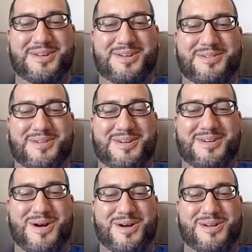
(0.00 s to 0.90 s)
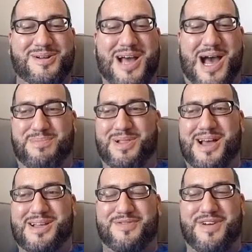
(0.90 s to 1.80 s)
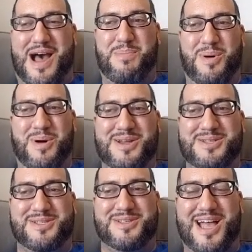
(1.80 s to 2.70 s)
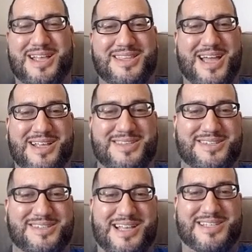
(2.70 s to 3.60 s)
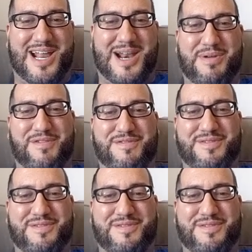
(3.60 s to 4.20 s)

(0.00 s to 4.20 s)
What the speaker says: God bless. 5 boys. That's got to be